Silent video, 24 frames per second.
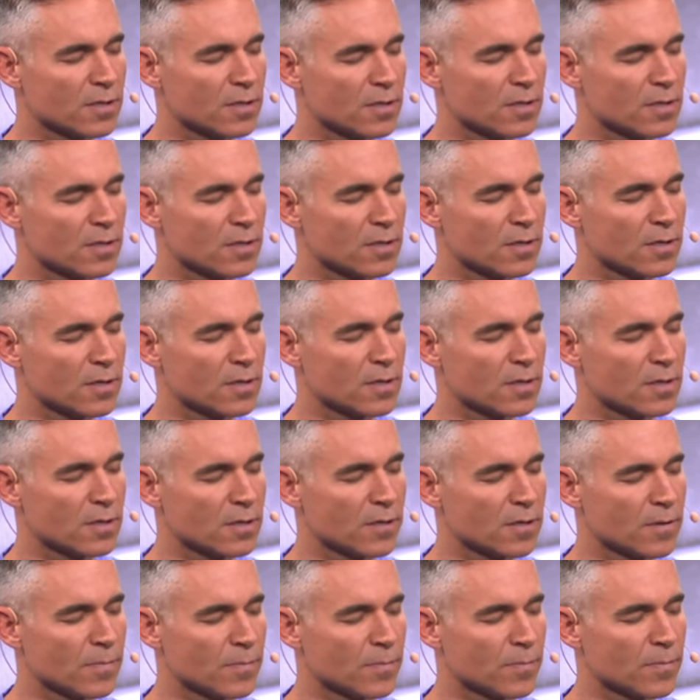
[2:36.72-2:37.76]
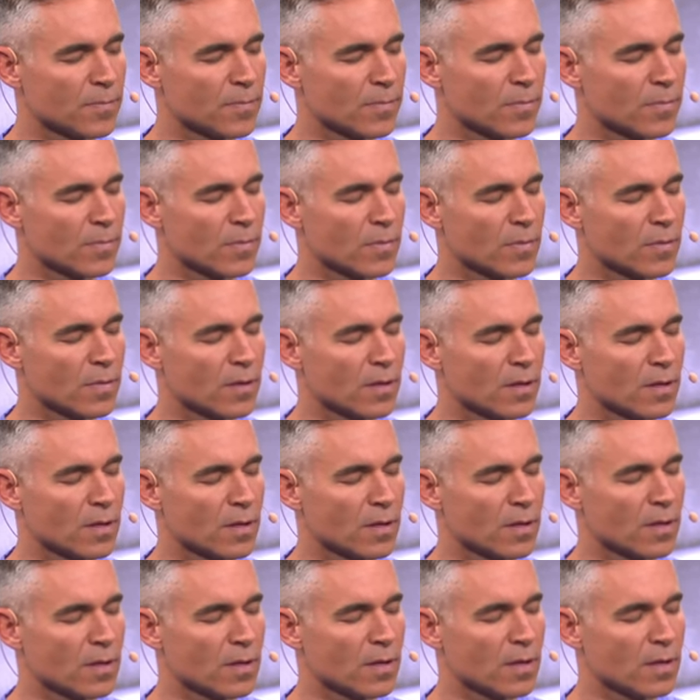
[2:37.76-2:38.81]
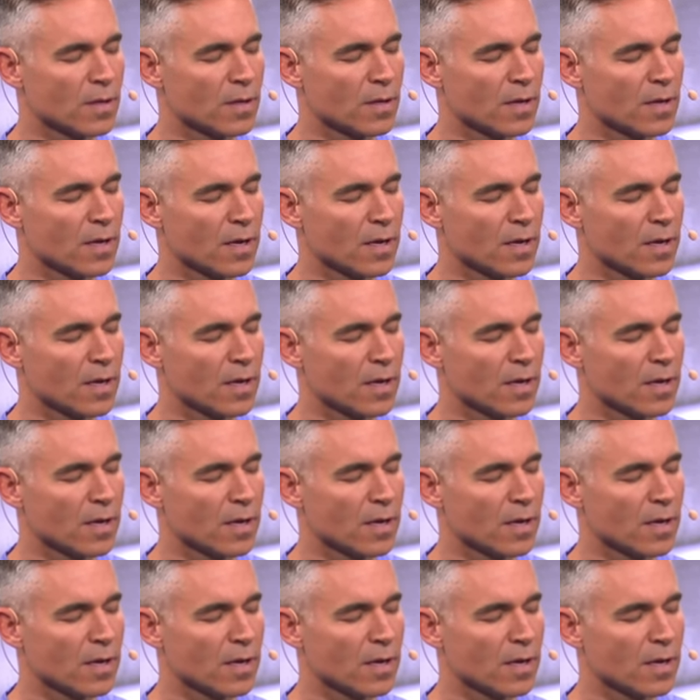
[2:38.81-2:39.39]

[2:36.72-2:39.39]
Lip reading: Nobody speaks.